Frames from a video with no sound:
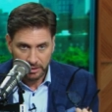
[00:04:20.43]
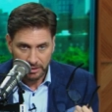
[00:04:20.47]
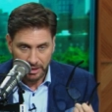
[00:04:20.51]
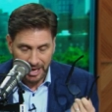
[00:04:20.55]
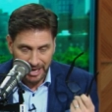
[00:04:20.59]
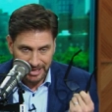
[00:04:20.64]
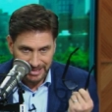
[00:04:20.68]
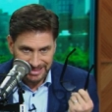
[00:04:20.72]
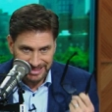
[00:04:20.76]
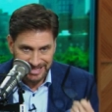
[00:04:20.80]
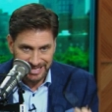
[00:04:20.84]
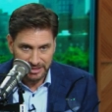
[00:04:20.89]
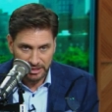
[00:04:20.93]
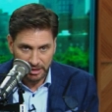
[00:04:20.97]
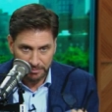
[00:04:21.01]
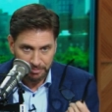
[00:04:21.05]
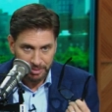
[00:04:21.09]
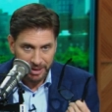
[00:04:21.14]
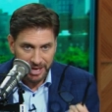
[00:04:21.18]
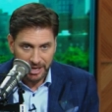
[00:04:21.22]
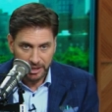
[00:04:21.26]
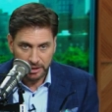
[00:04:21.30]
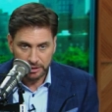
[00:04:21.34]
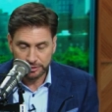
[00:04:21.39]
I think the
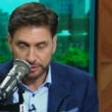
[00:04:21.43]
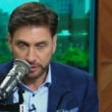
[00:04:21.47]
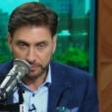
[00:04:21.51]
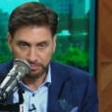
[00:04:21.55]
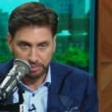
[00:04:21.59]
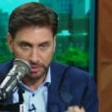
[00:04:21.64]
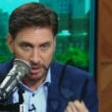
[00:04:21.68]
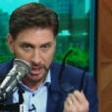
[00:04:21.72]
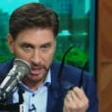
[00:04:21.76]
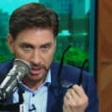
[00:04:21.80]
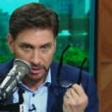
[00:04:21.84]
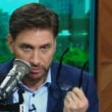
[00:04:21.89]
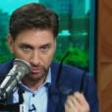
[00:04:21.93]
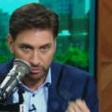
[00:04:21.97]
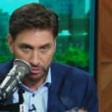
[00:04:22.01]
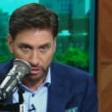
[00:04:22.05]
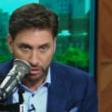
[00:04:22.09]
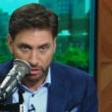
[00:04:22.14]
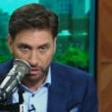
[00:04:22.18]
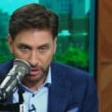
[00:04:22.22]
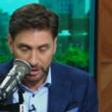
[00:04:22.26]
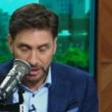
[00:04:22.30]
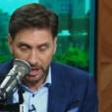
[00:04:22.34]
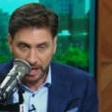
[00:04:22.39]
Packers are playing wrong.